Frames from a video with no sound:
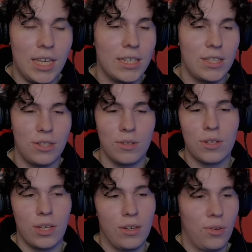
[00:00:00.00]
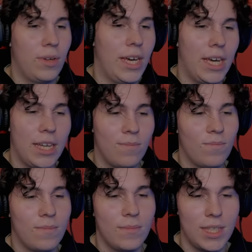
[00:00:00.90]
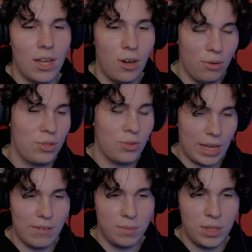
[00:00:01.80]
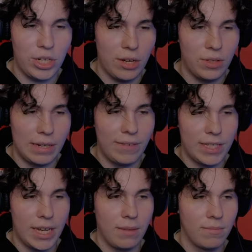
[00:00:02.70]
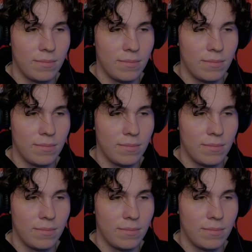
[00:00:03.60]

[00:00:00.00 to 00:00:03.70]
is so cool. It also gives me chills every time.